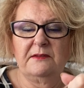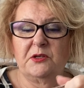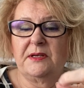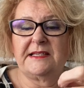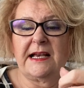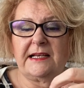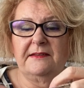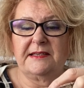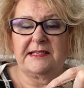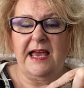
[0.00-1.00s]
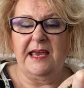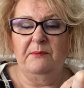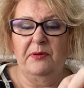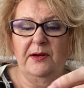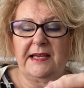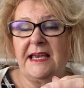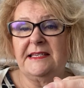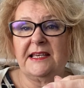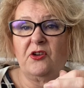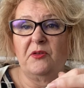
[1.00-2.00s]
exactly the same, put a
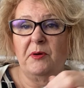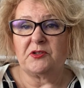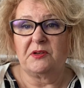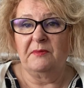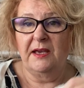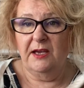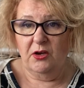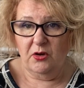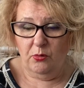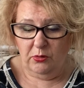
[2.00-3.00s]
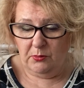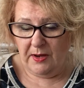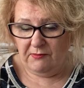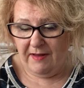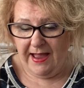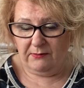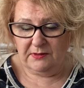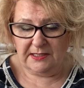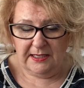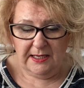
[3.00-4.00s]
casing on the bottom all the way
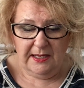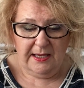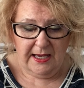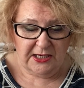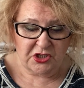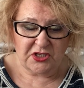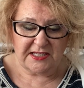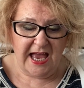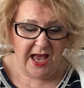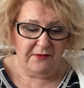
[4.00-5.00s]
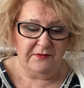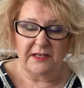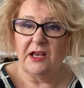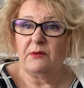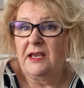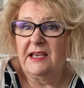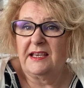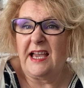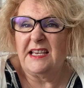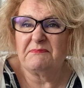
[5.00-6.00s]
around, and just have,
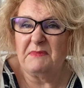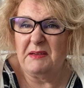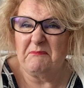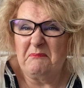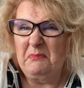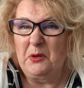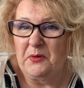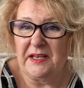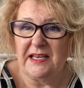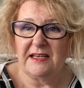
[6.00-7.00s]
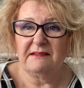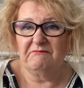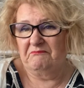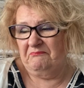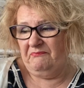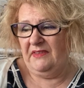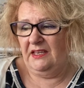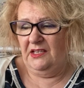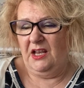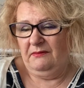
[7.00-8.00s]
it blue in it,
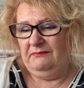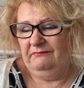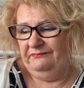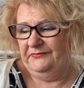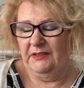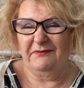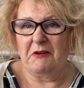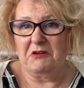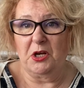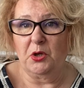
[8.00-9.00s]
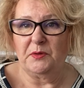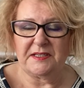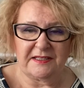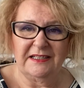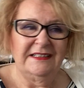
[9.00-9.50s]
very loose.